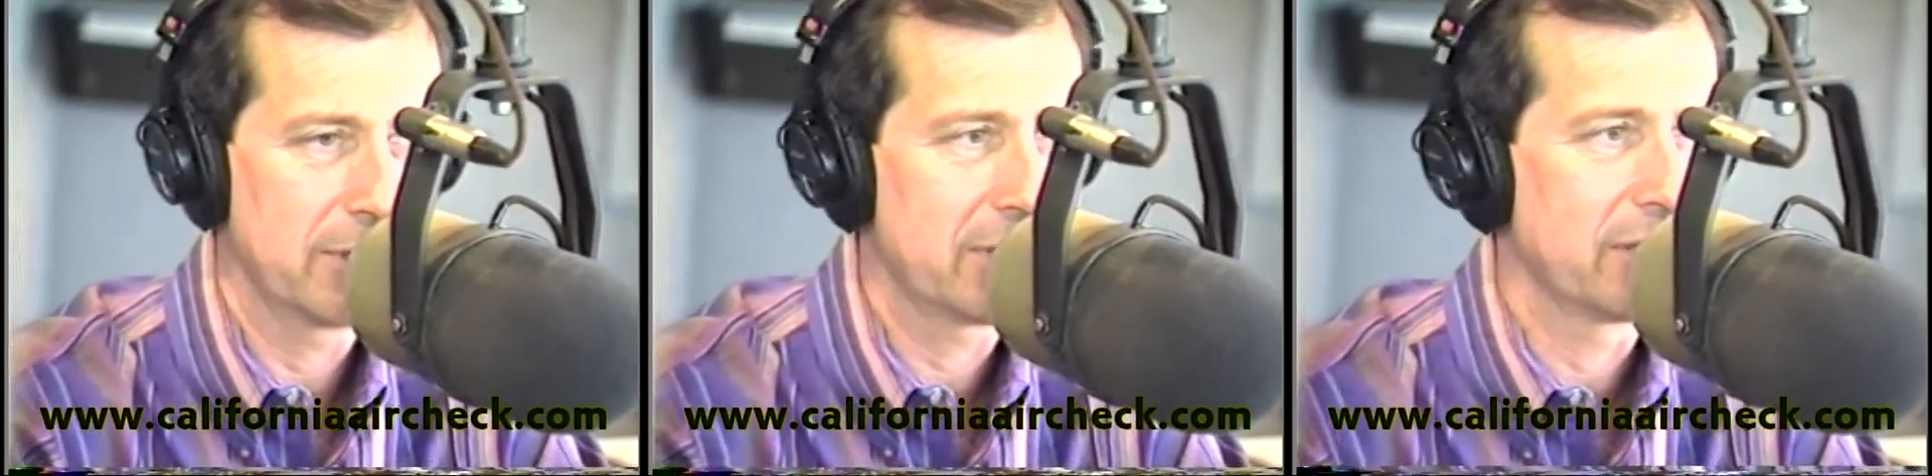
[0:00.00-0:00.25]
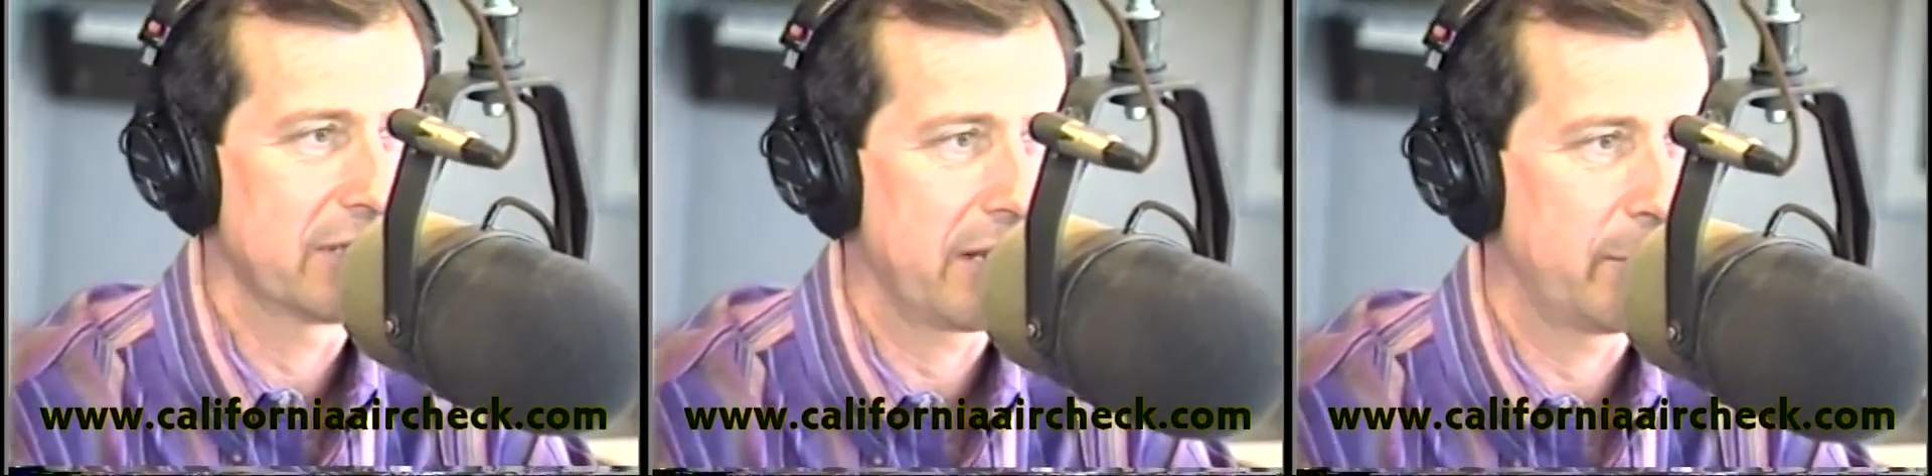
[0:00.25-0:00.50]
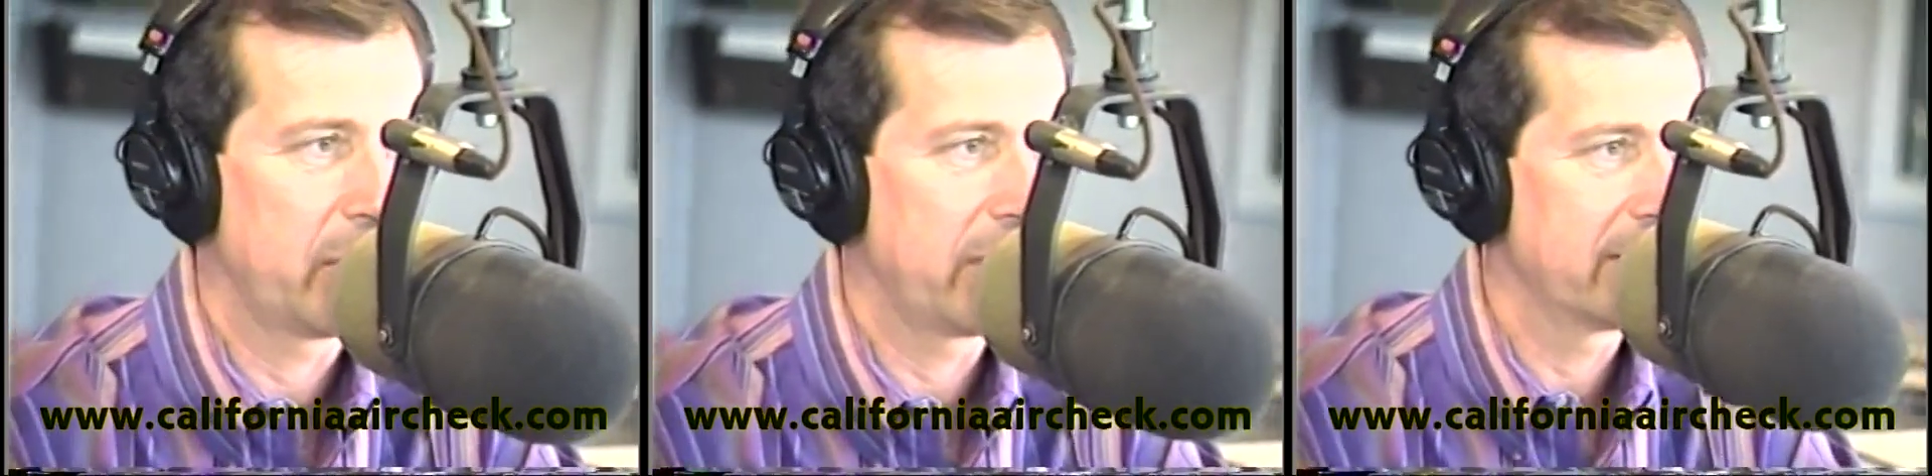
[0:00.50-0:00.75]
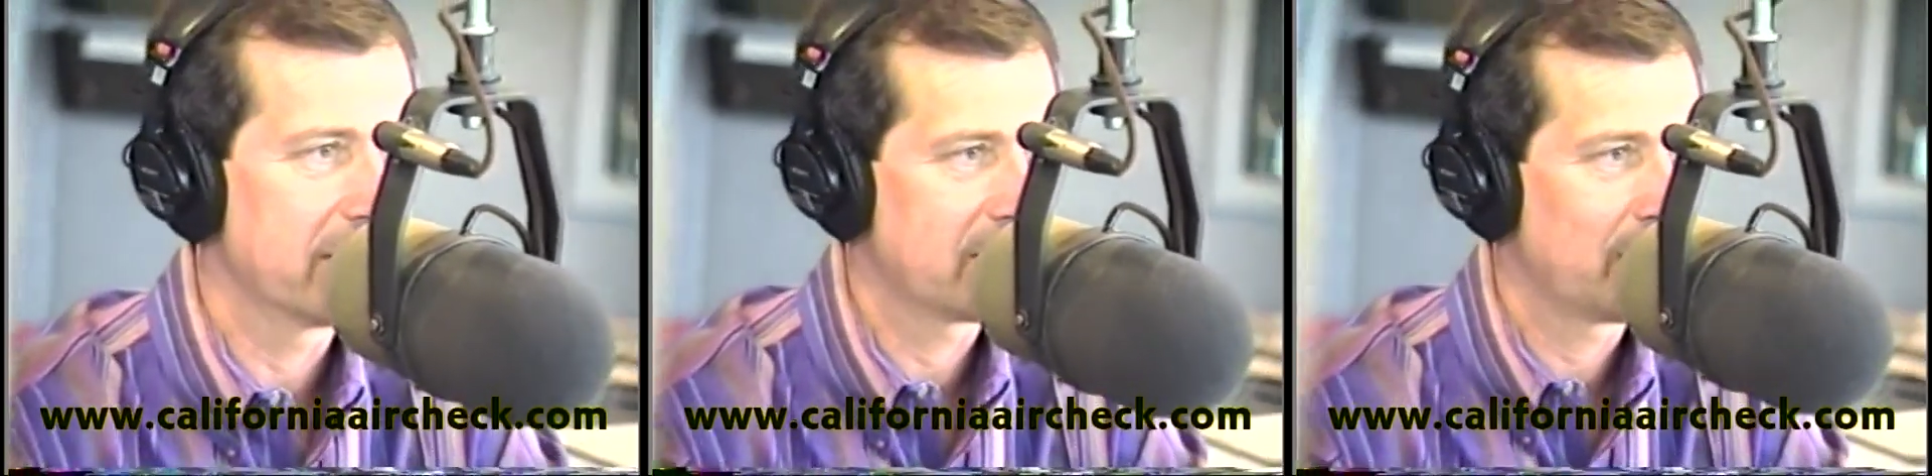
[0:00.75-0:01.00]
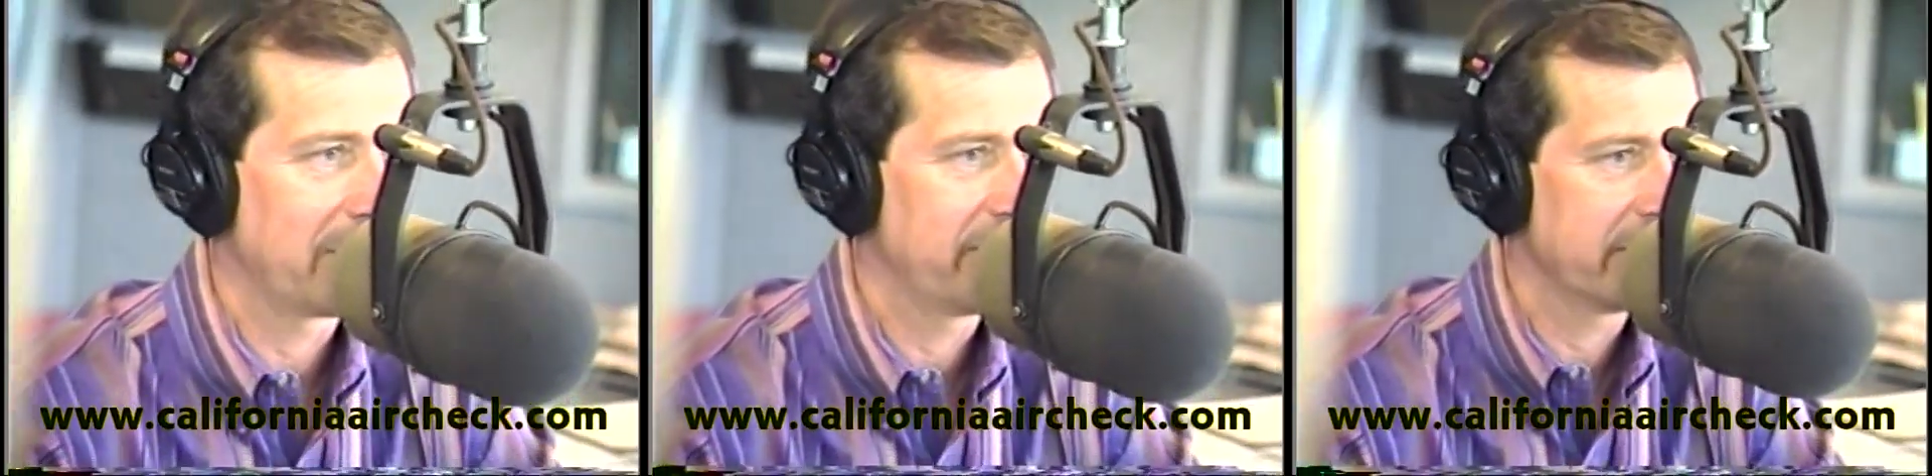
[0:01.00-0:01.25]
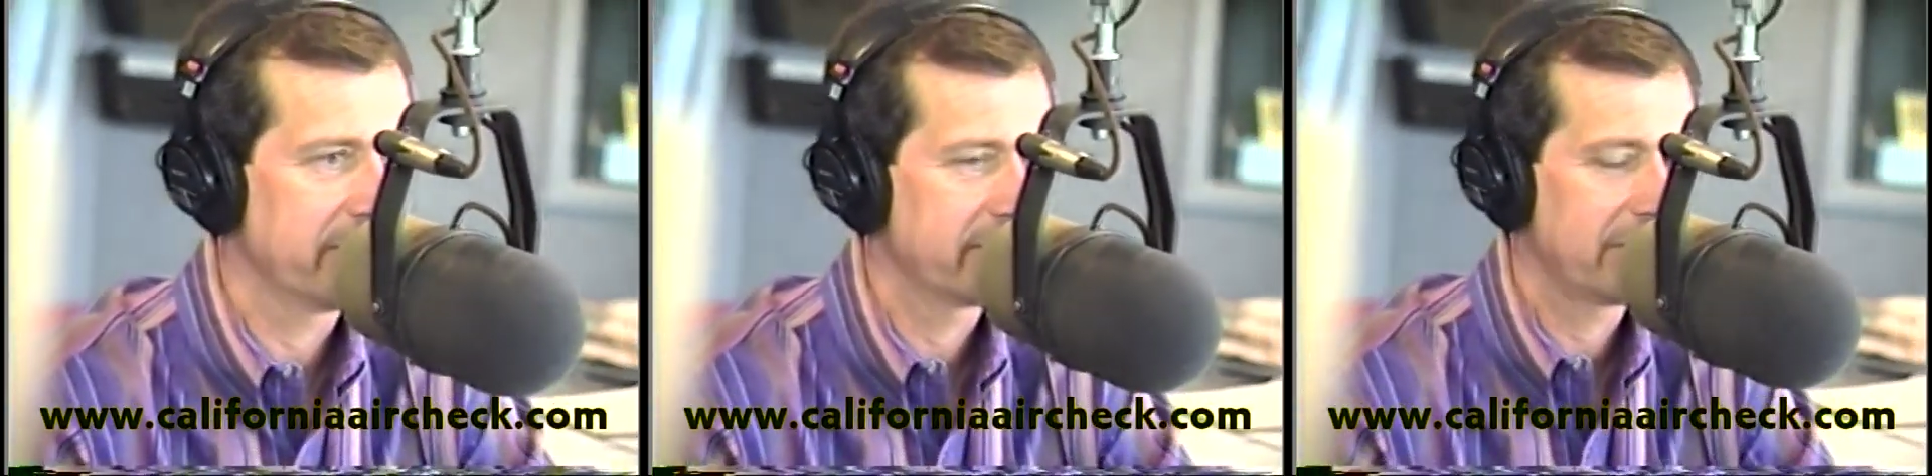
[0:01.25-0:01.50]
still celebrating his
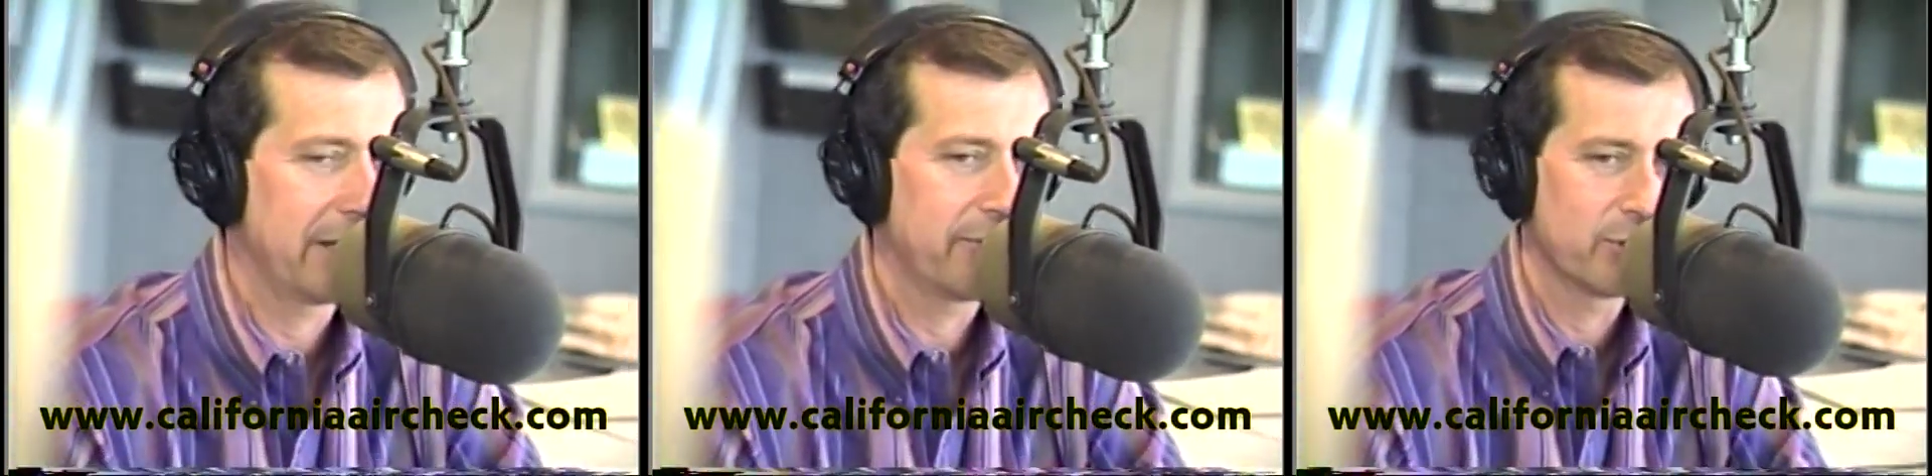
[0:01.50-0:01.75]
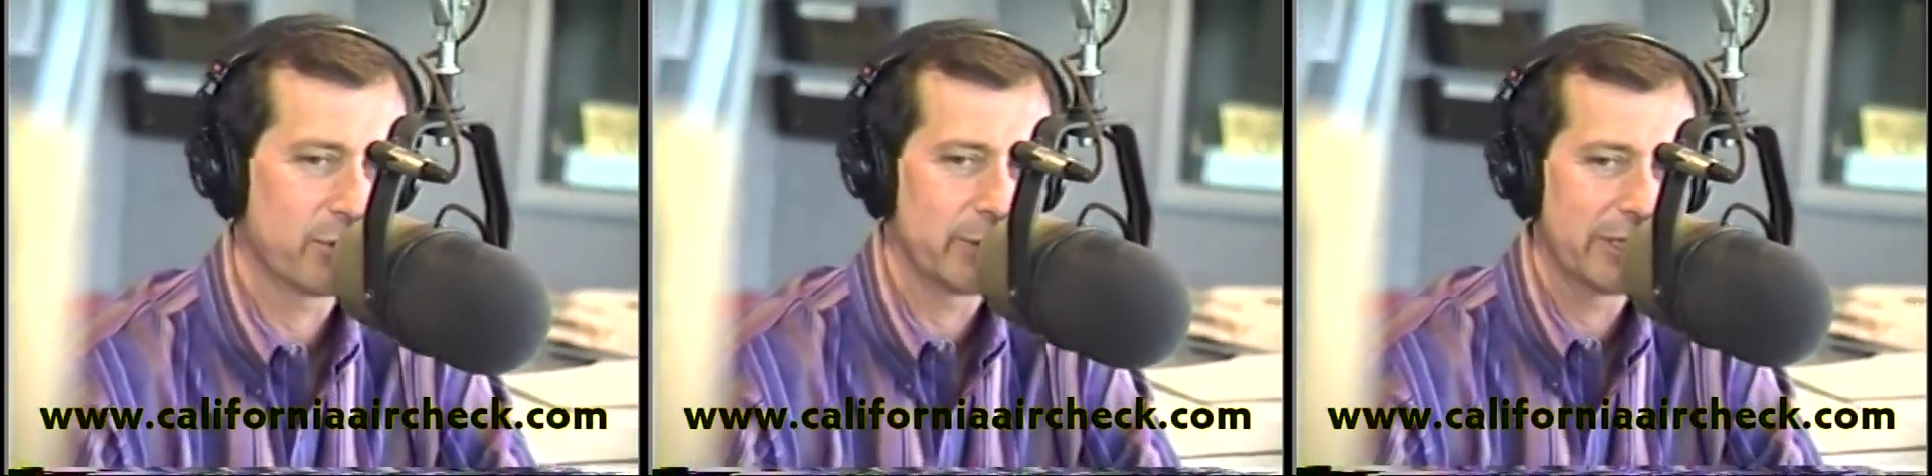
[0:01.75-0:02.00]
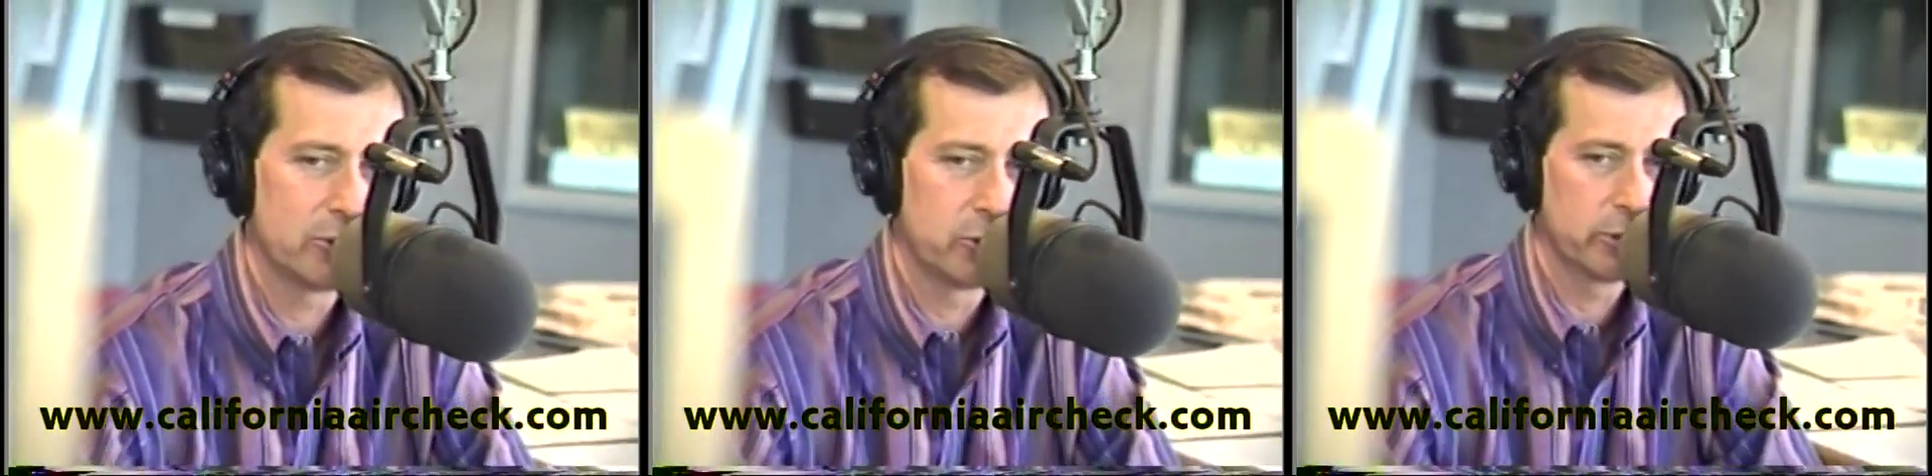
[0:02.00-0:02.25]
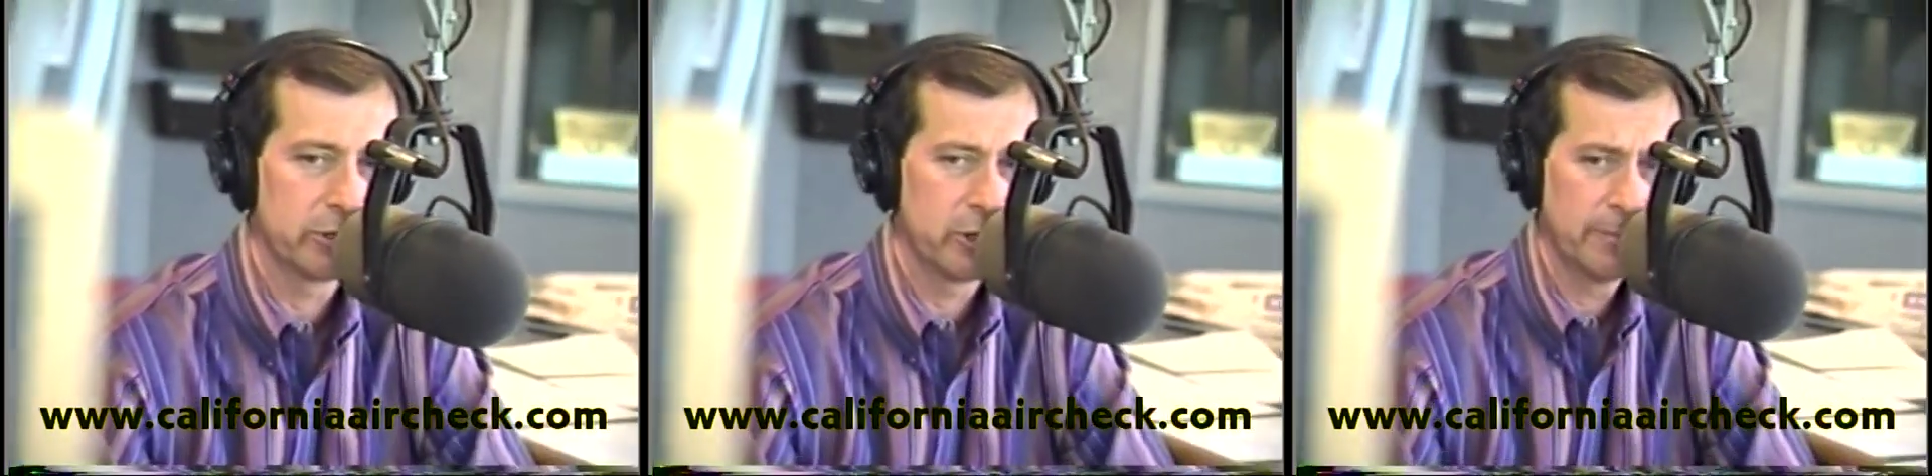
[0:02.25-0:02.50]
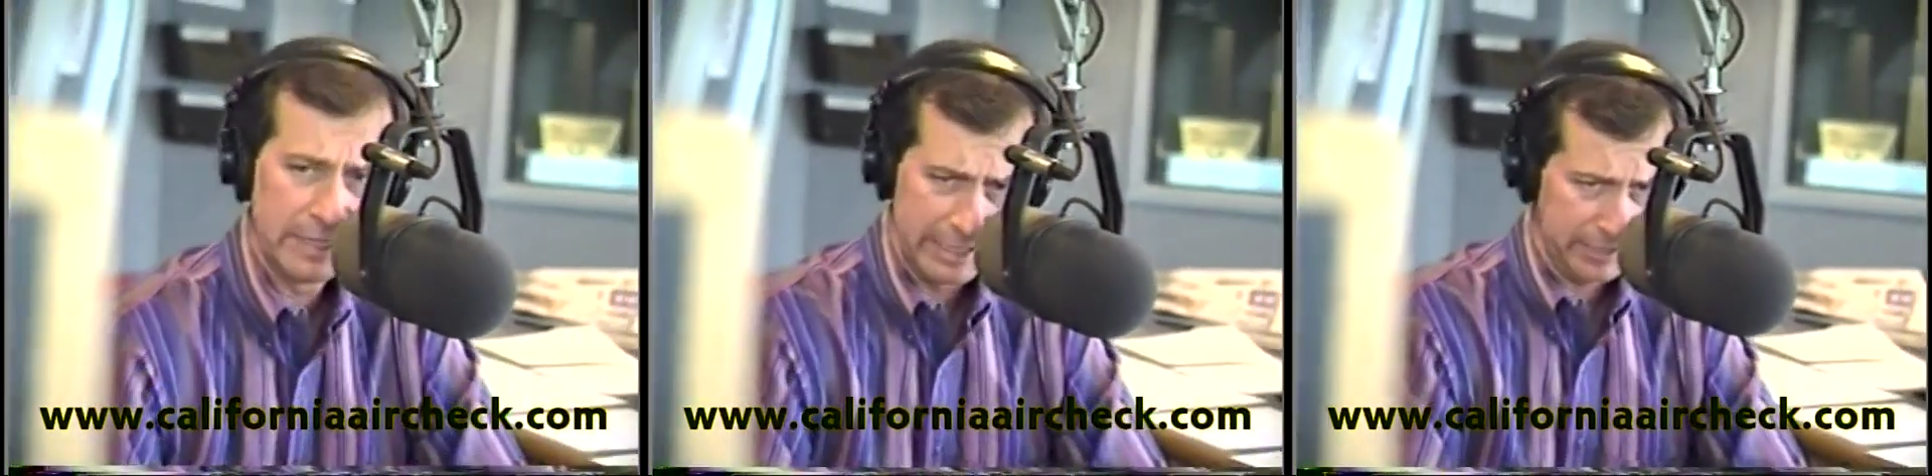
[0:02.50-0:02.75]
25th anniversary tour, though.